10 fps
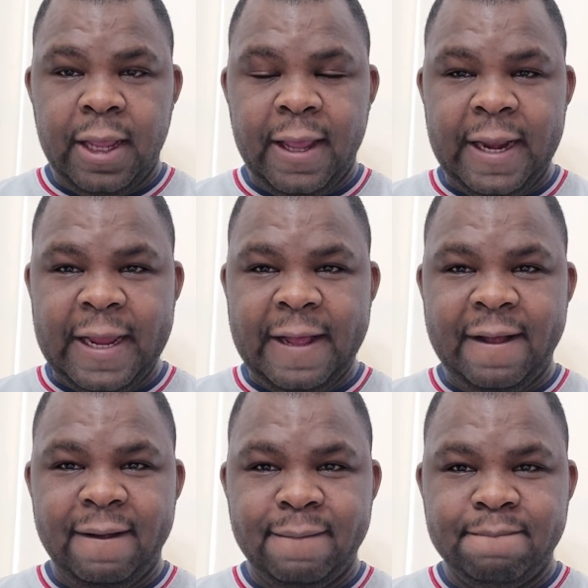
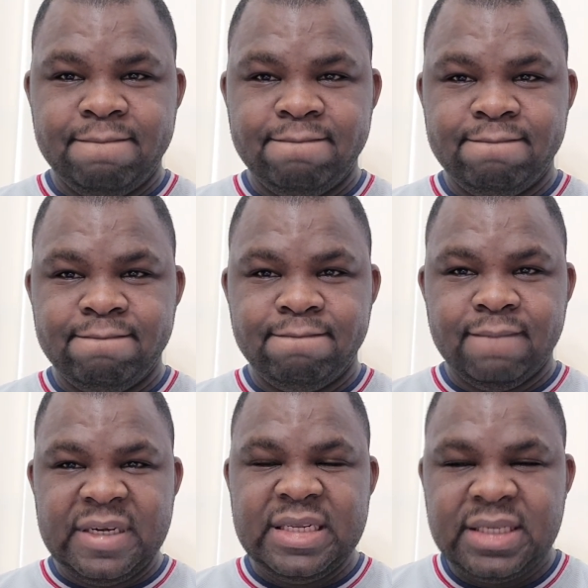And
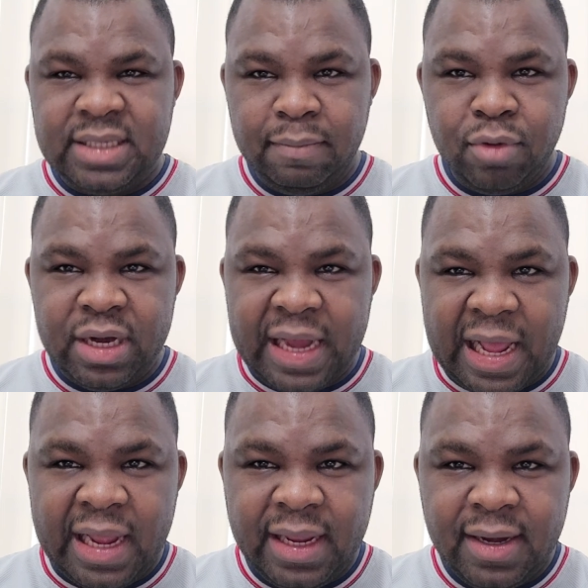December
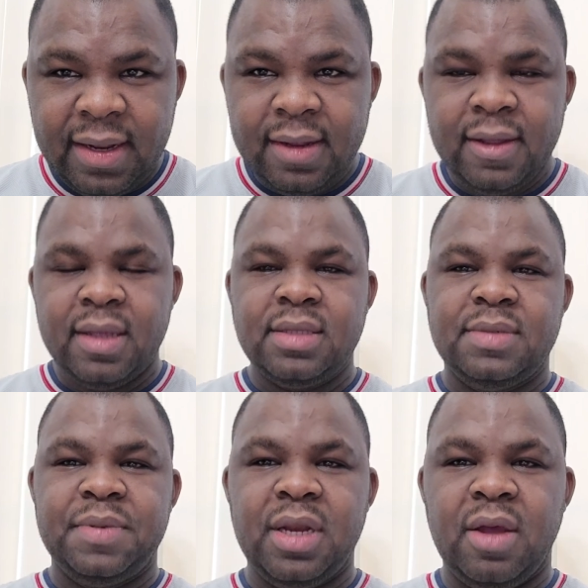9, it's
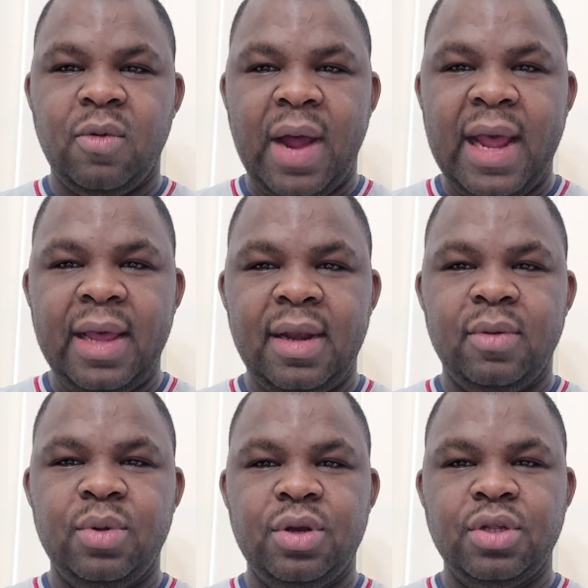been a
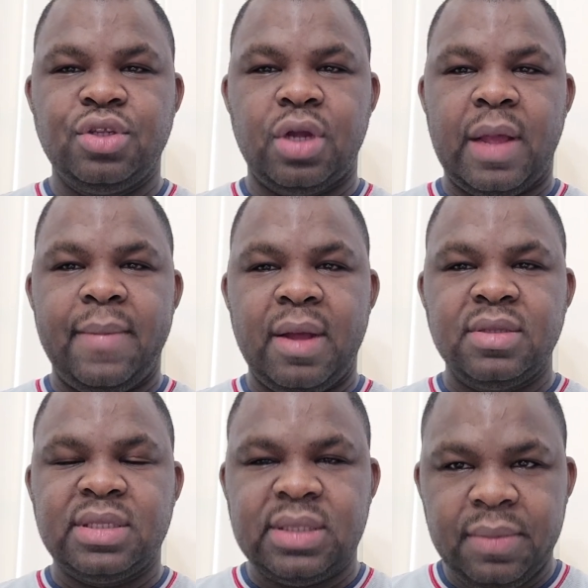while. We don't talk
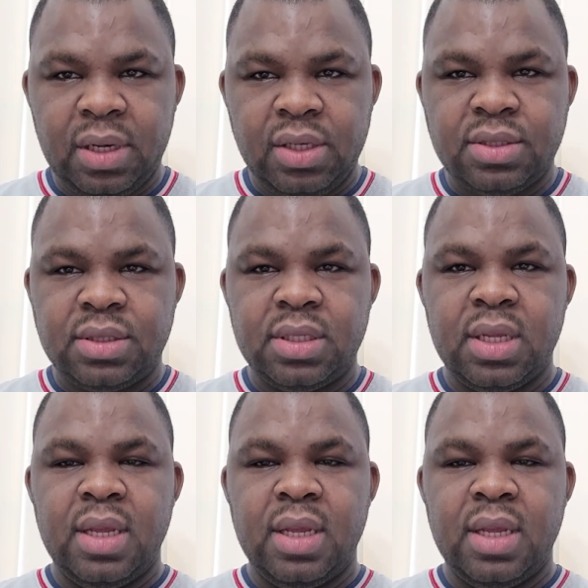about stimulus.